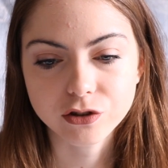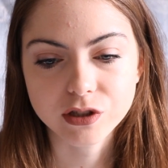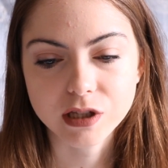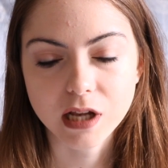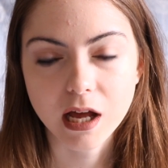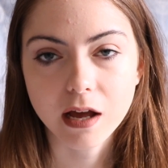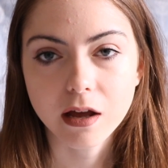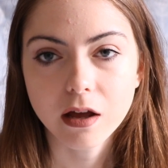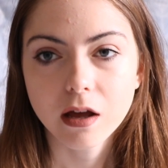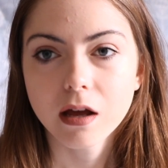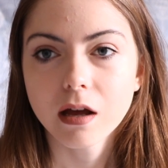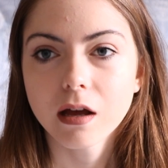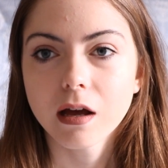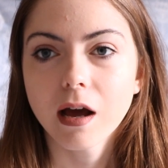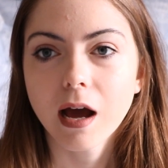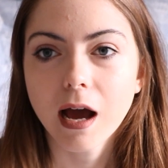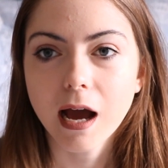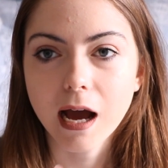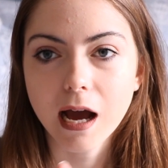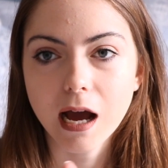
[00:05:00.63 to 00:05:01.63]
is like
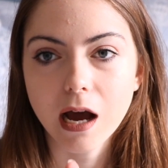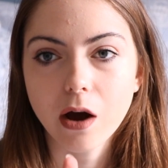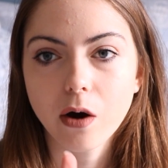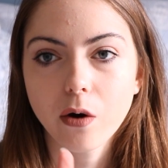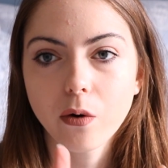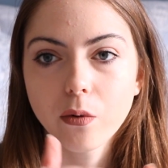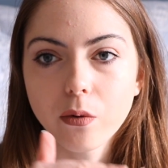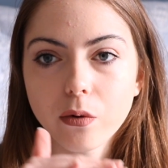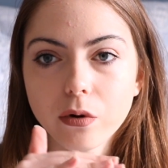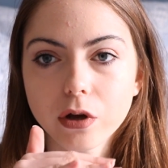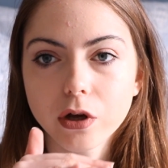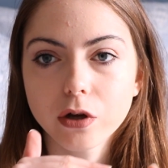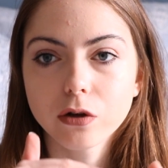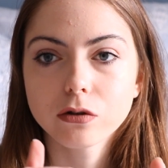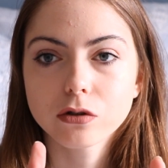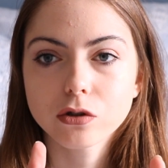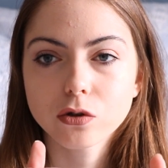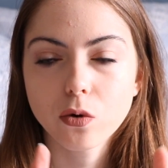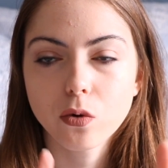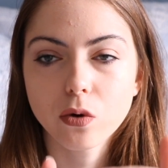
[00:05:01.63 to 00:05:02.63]

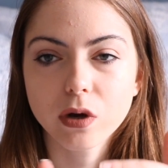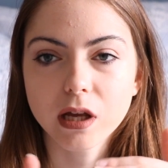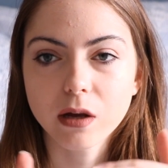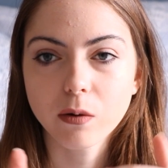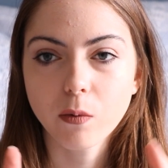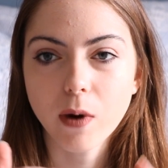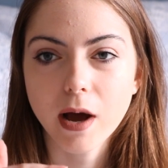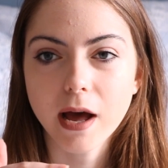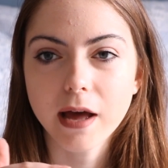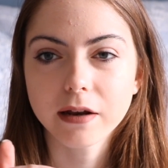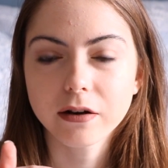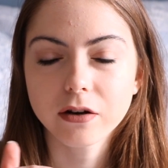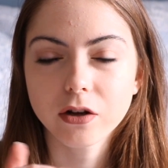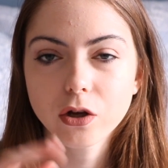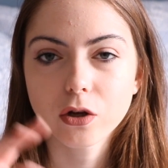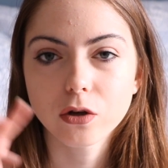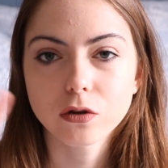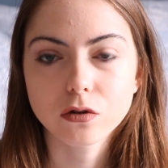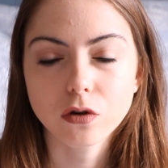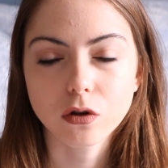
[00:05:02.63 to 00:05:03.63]
who's talking when,
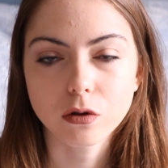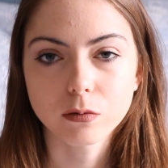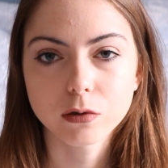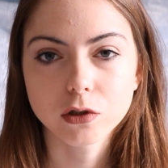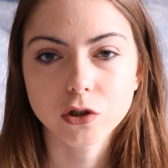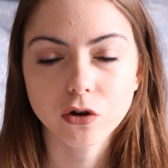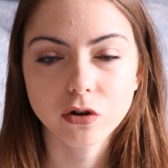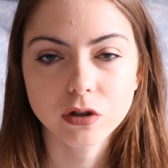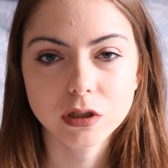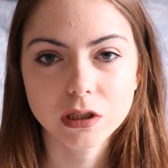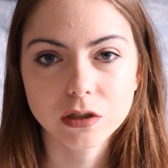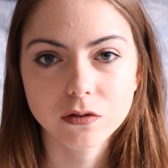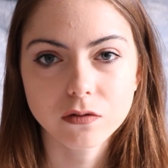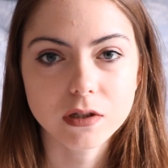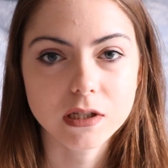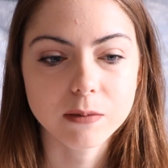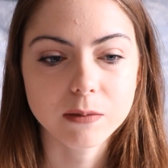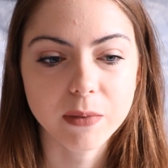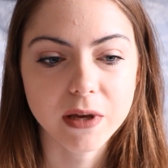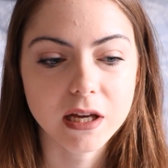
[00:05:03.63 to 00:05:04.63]
who's got the majority of the
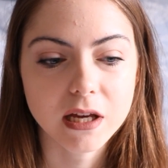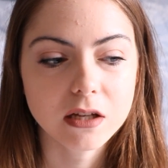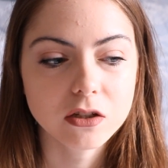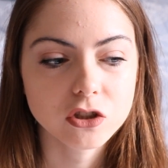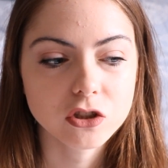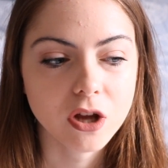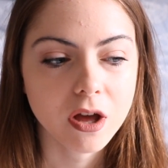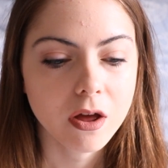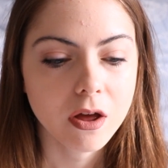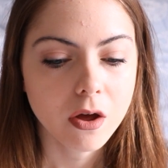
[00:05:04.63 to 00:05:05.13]
speech,